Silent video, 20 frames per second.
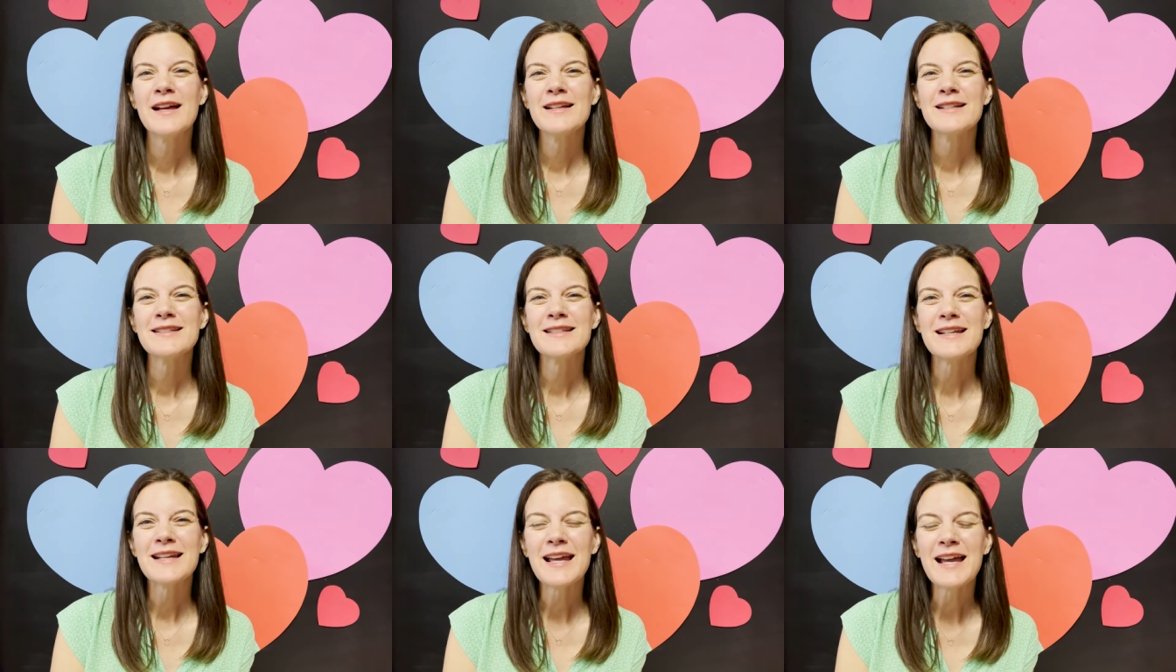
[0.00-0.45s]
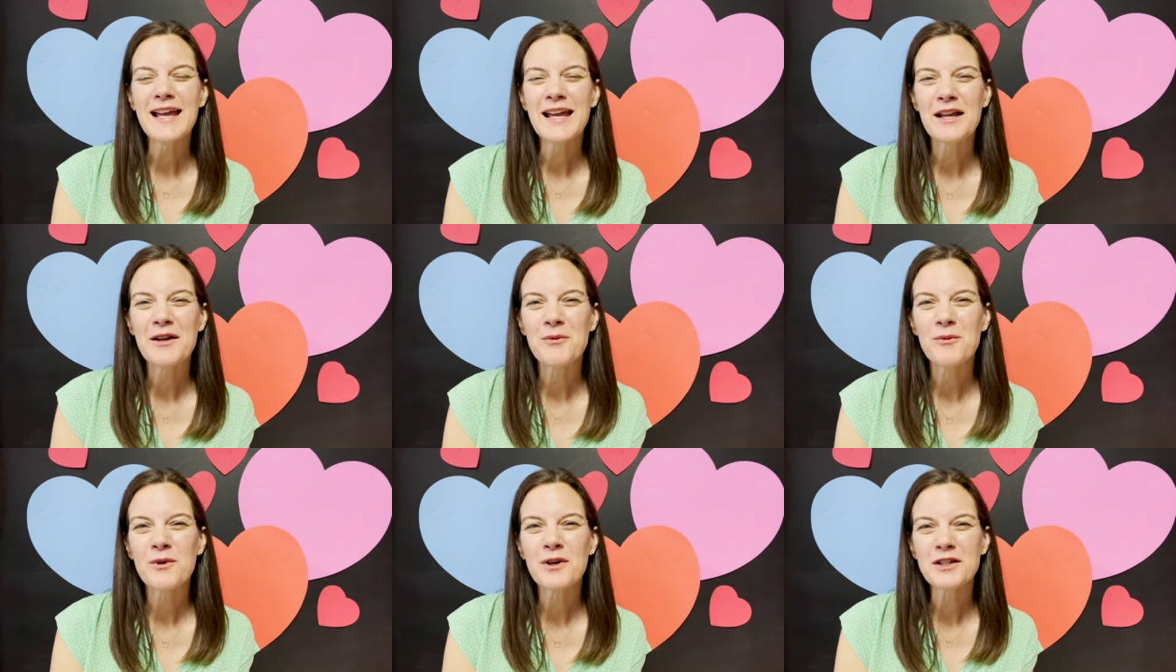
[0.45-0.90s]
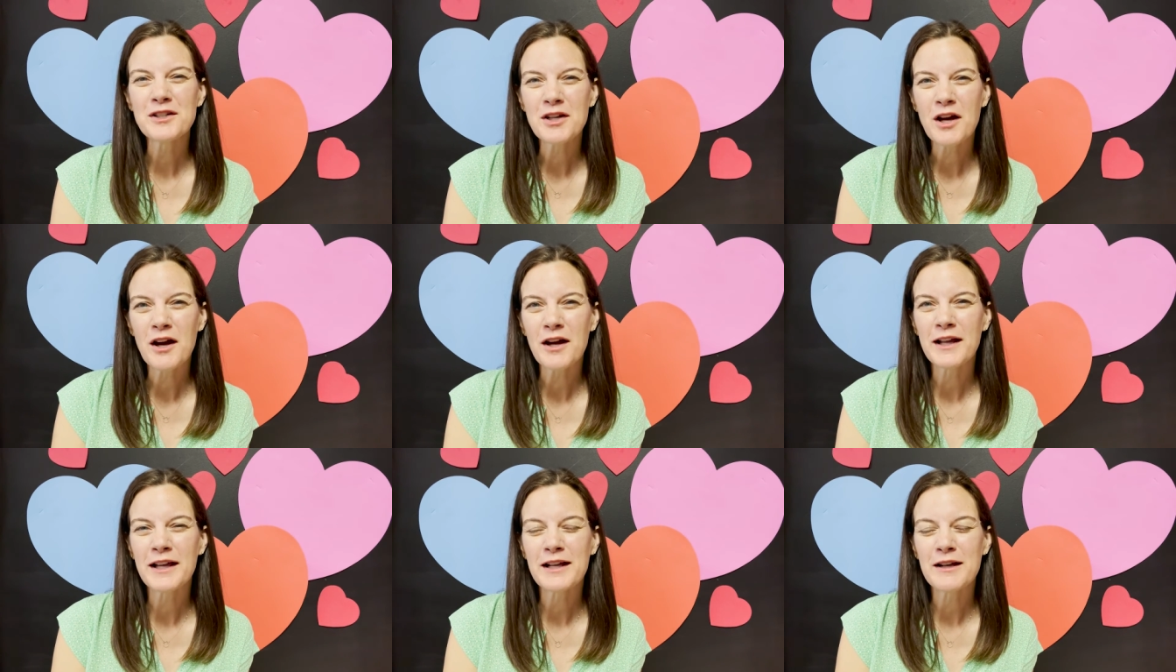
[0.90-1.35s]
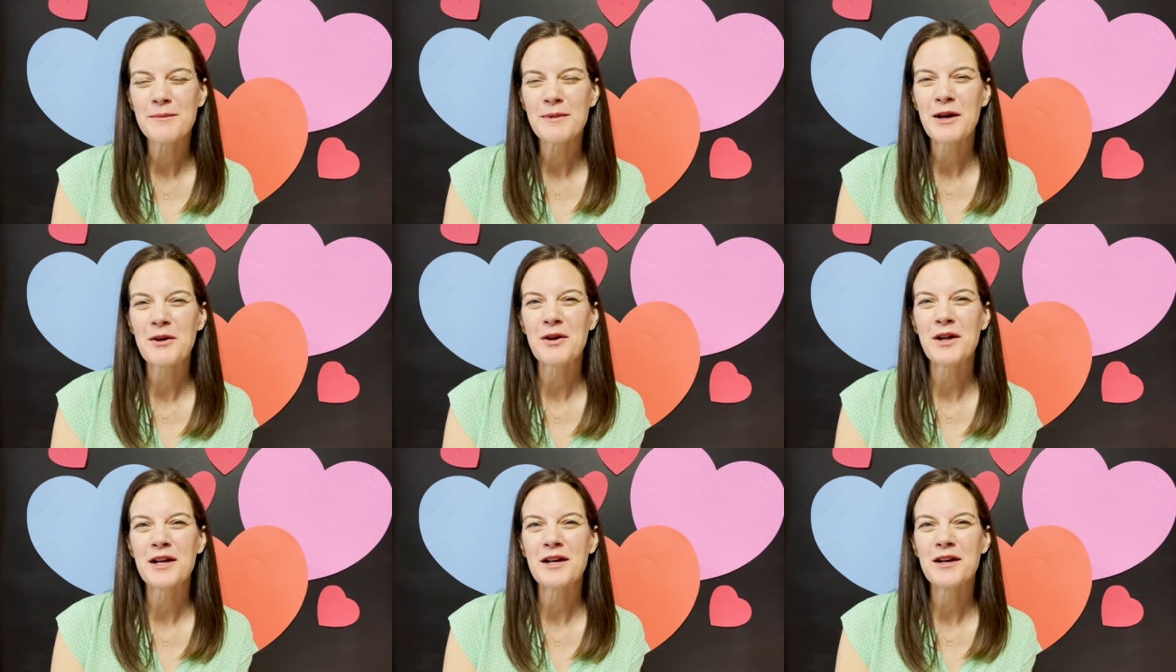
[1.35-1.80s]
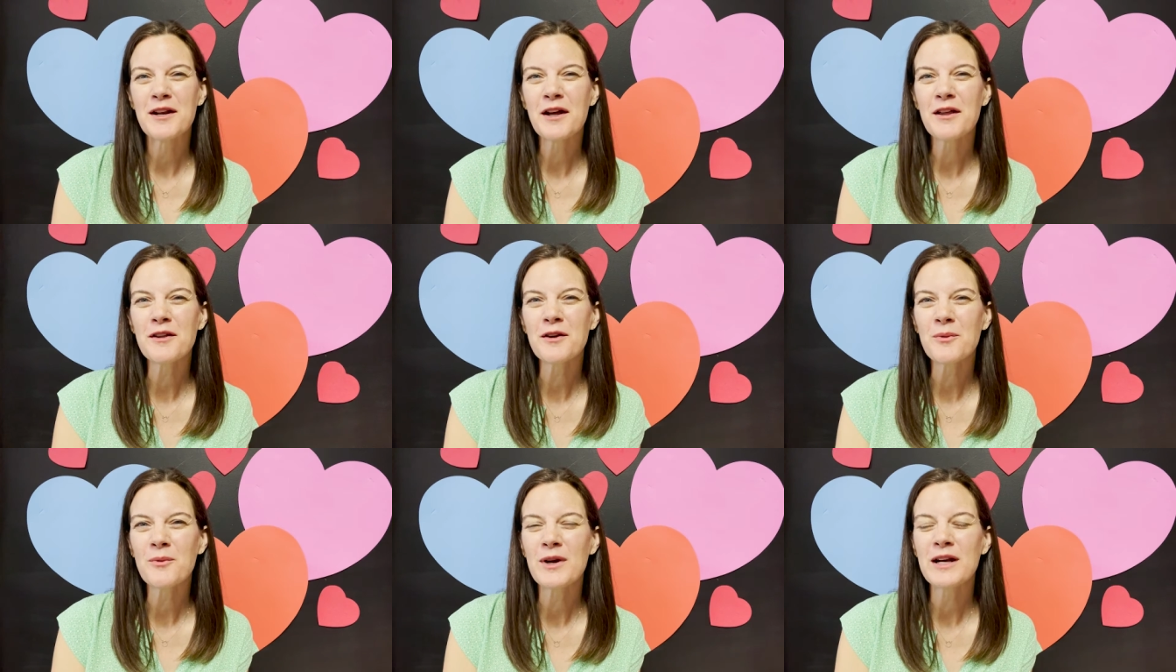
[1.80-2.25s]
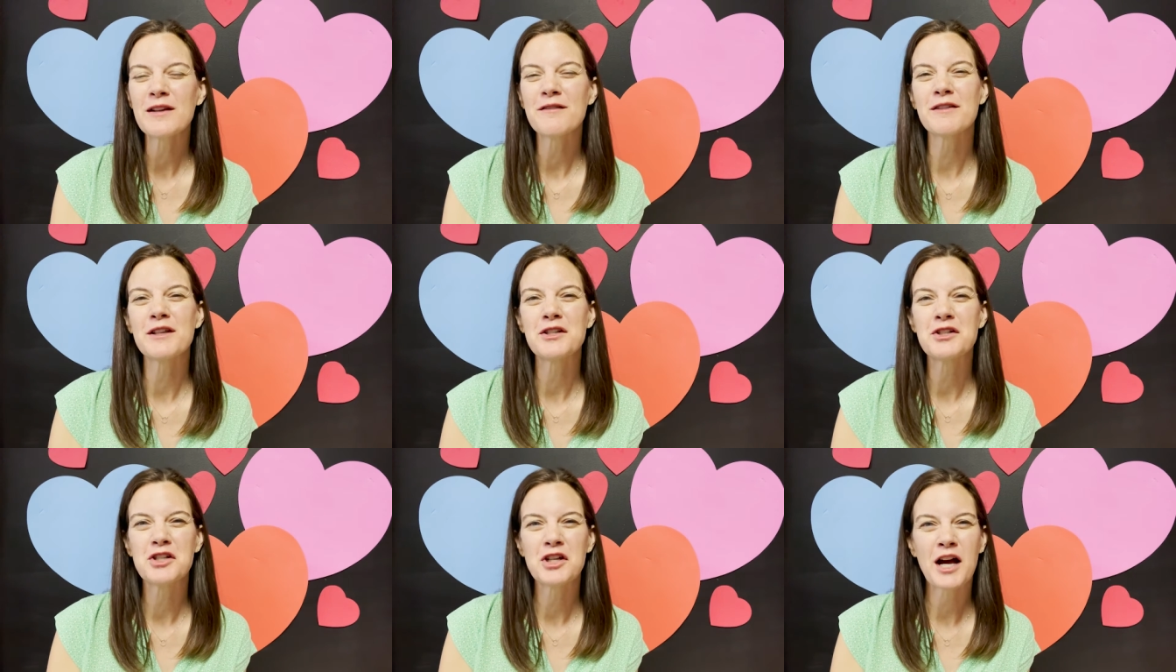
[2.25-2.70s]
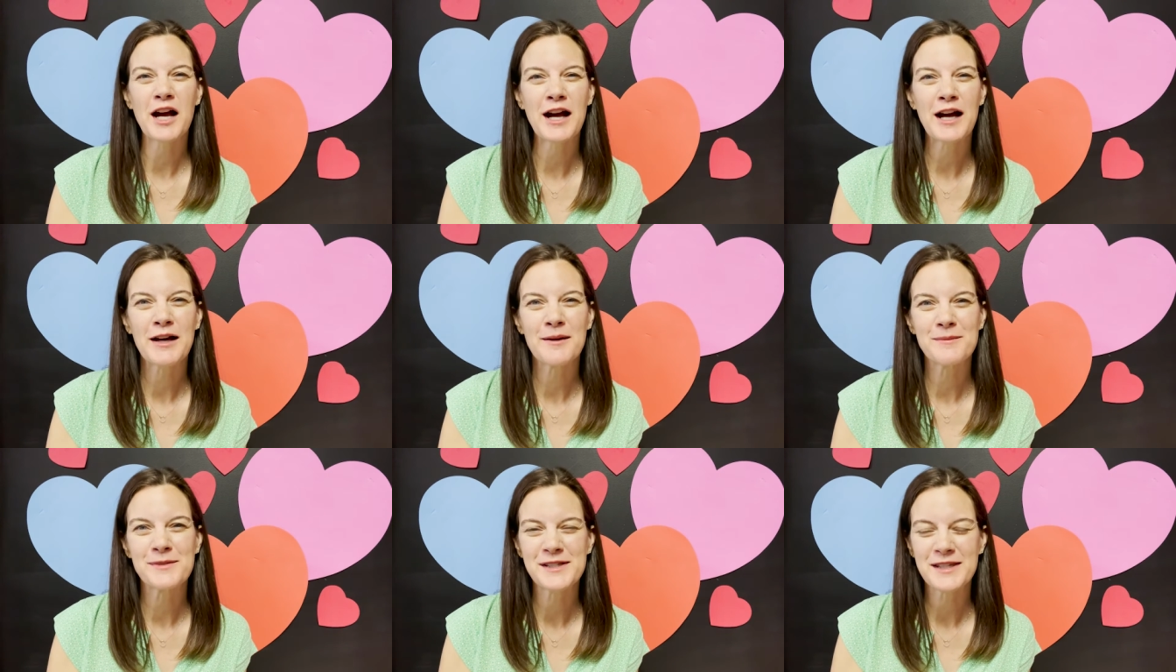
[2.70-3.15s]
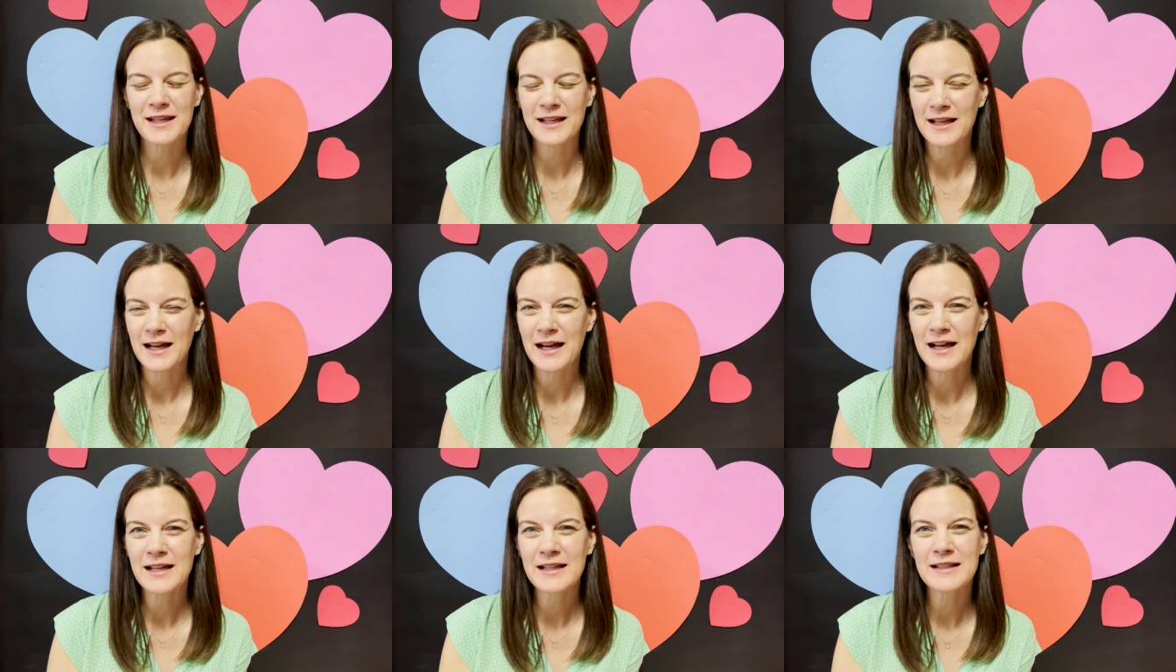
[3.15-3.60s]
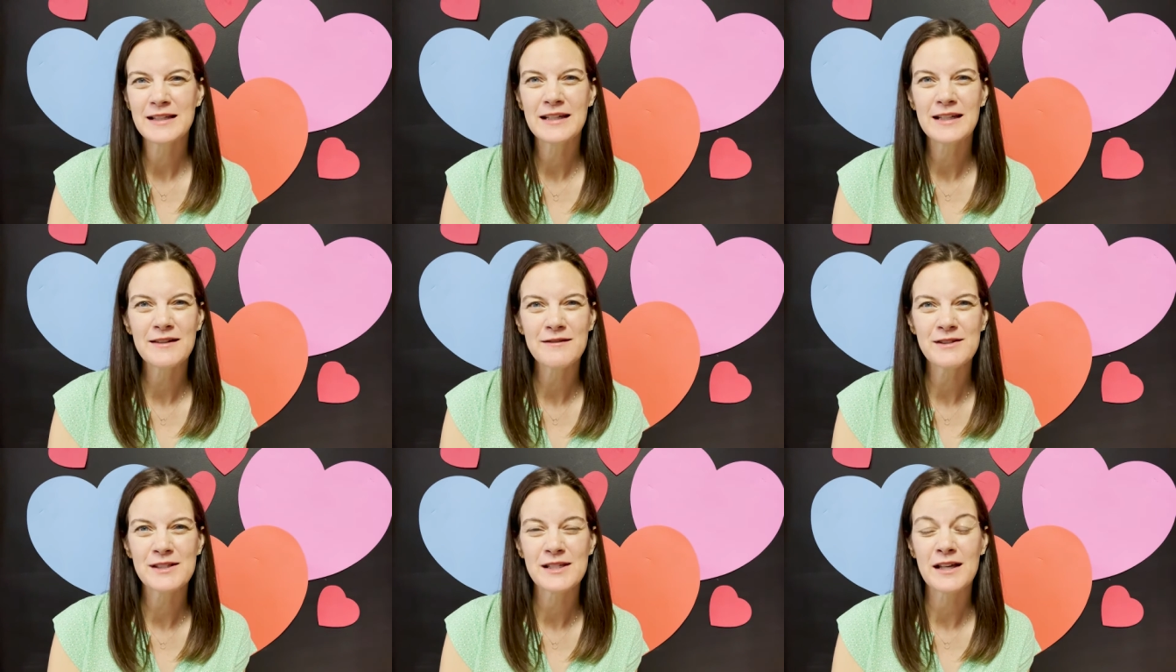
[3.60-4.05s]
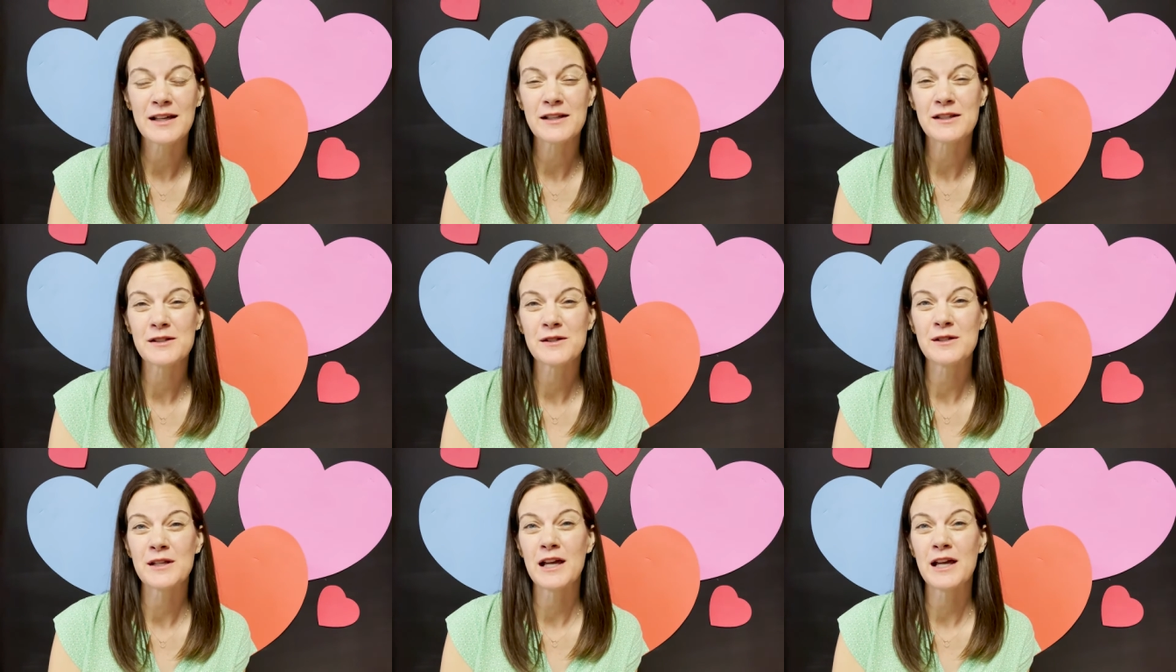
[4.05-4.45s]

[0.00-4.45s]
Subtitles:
Today, we're talking about another one of the jobs that God gives us